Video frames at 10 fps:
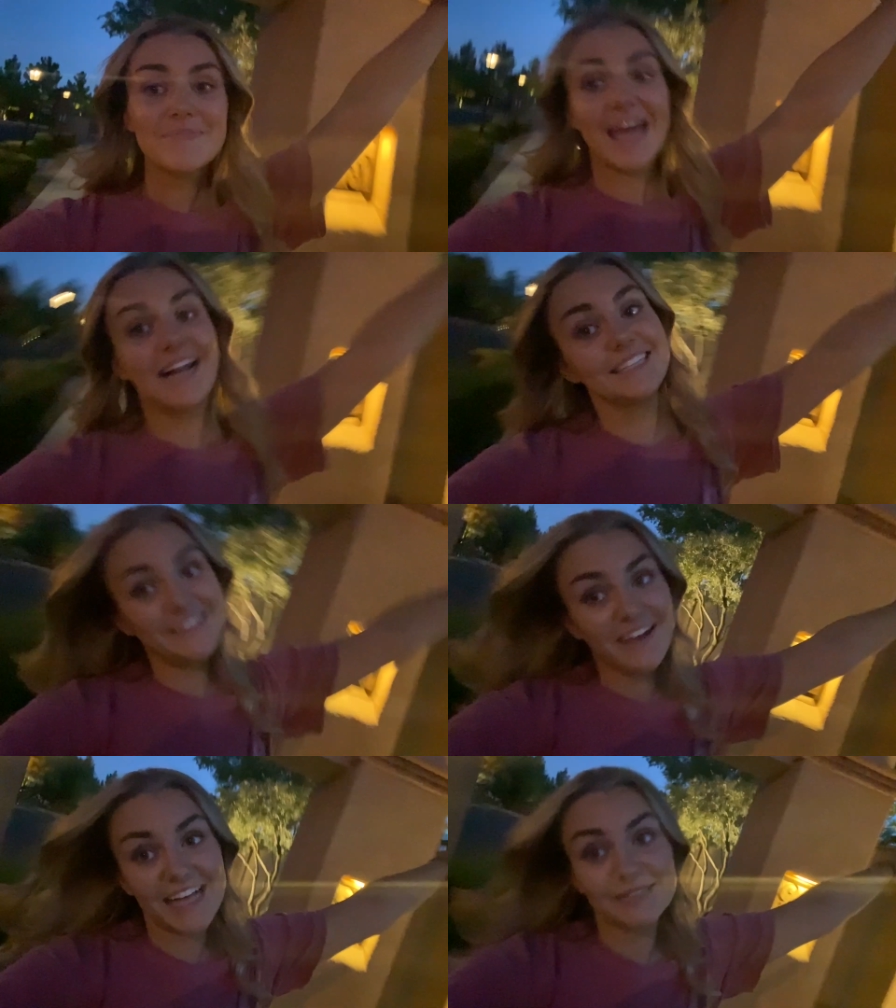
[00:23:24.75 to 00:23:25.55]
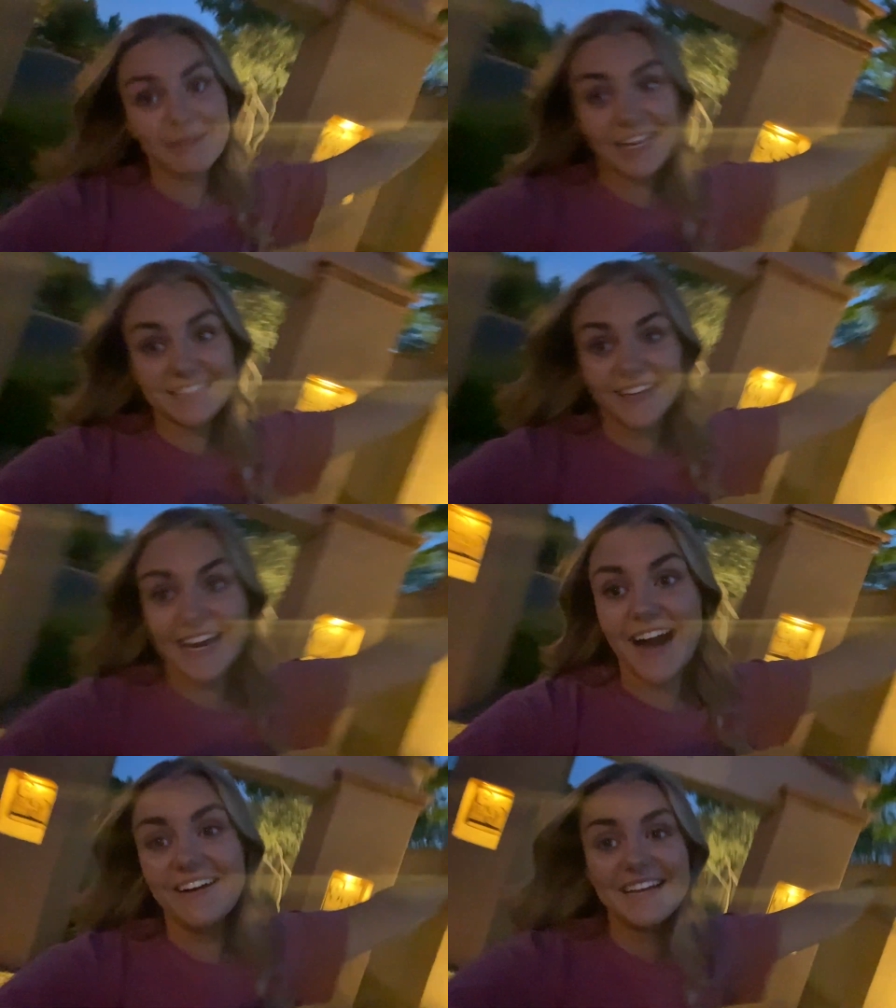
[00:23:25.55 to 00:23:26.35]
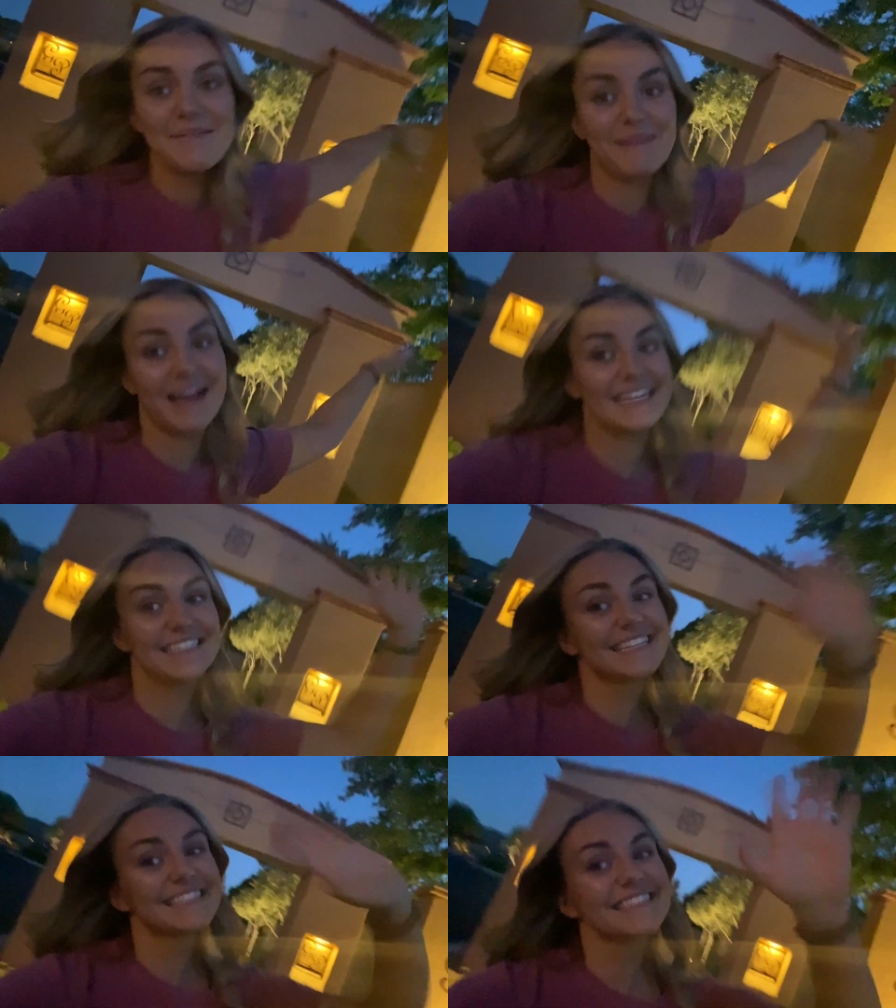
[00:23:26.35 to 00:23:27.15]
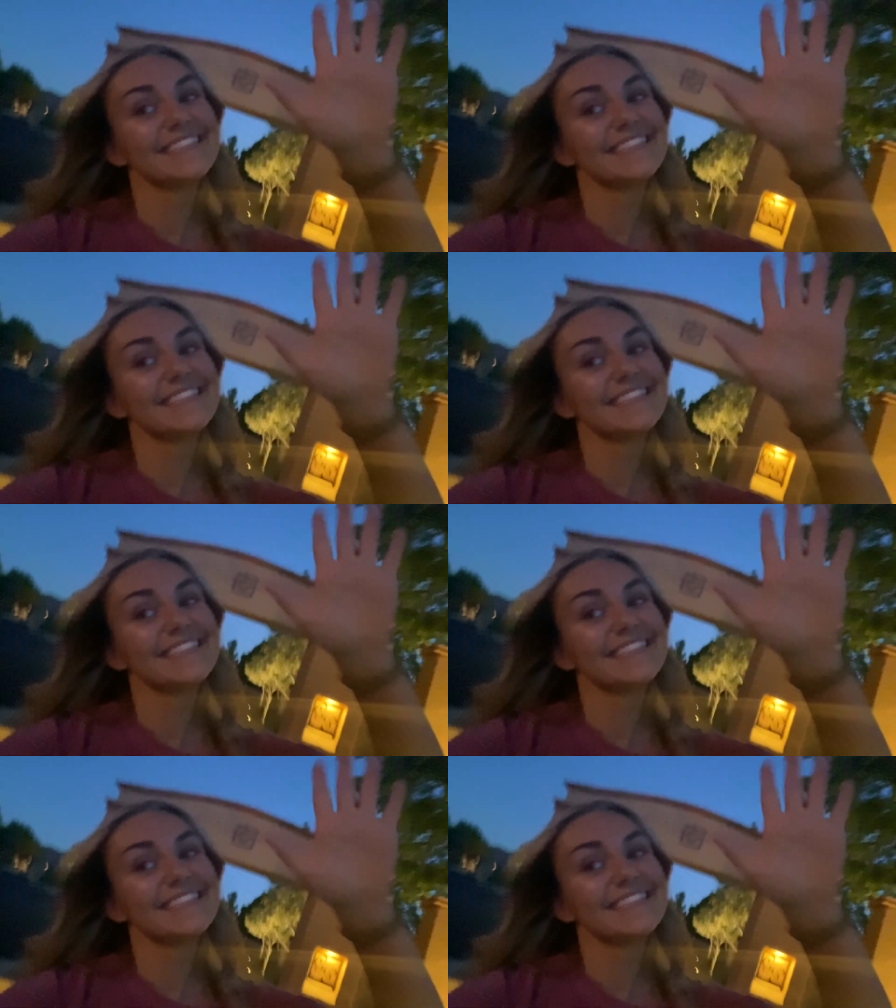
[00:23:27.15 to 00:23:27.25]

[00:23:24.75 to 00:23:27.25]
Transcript: And I'll see you guys in my next video. Bye guys.